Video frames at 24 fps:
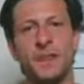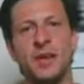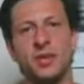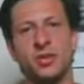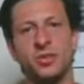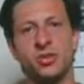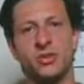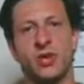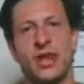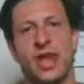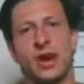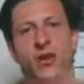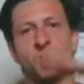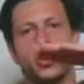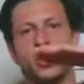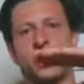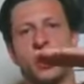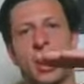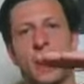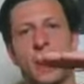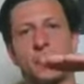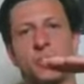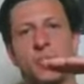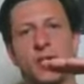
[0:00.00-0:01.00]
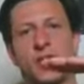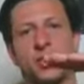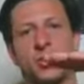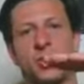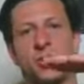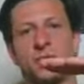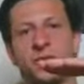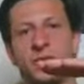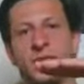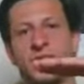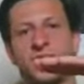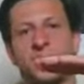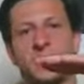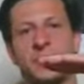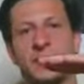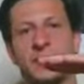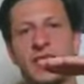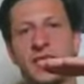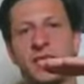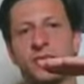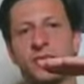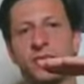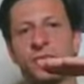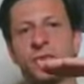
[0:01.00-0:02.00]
So now you're operating over here, but that